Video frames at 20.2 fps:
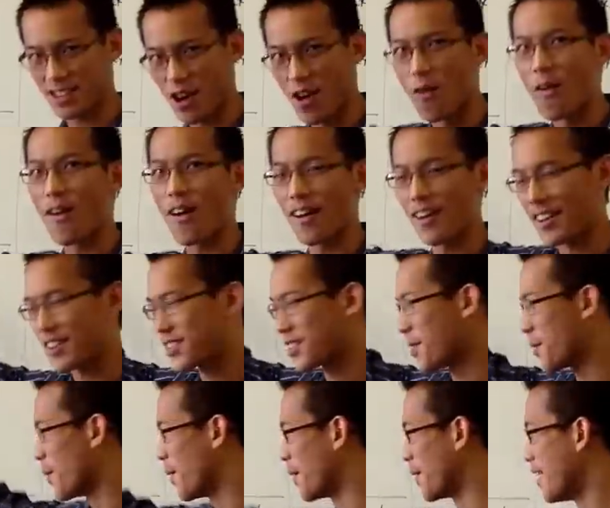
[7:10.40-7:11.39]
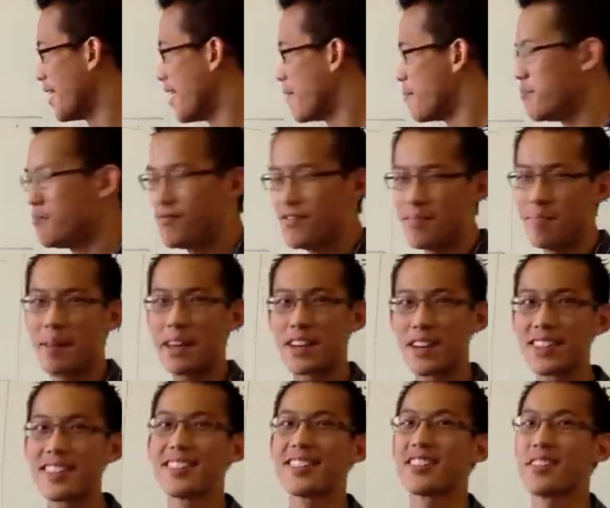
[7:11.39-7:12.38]
so on and so on
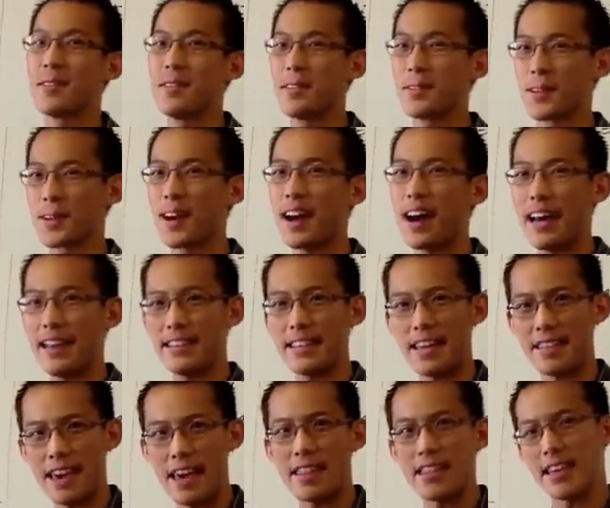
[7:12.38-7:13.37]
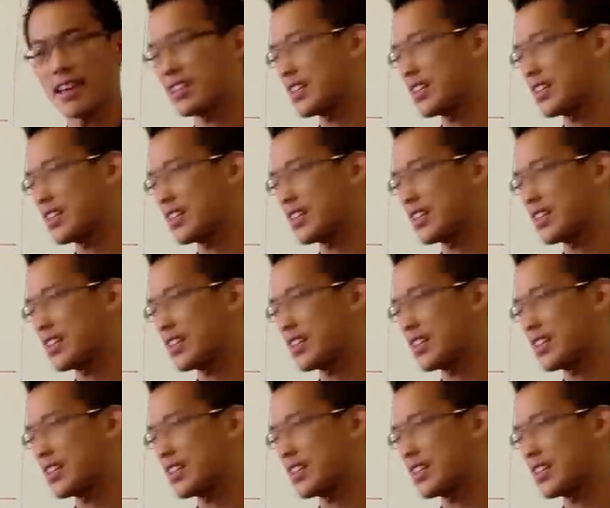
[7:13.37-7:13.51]
because there are so many different kinds, and they're the